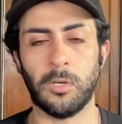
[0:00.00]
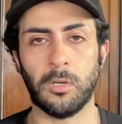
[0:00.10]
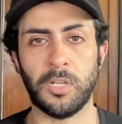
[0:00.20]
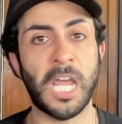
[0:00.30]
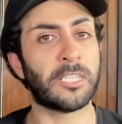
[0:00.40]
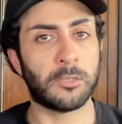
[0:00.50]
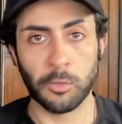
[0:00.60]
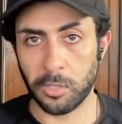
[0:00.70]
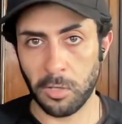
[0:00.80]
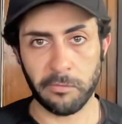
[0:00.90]
not
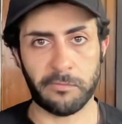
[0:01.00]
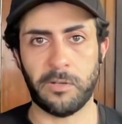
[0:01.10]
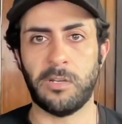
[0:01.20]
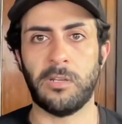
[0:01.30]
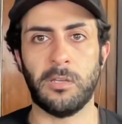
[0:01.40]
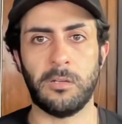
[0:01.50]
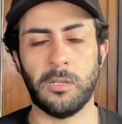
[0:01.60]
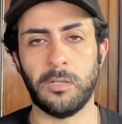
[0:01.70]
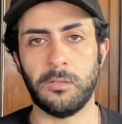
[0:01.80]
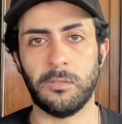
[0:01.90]
good enough
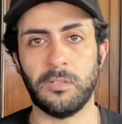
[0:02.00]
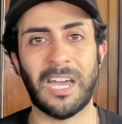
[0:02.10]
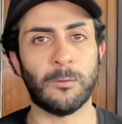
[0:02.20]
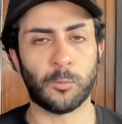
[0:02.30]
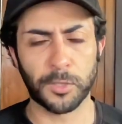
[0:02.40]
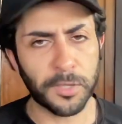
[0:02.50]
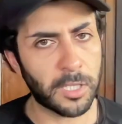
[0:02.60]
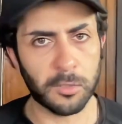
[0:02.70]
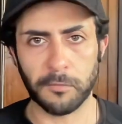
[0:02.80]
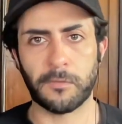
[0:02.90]
and not worthy
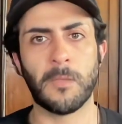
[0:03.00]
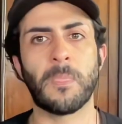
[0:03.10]
enough,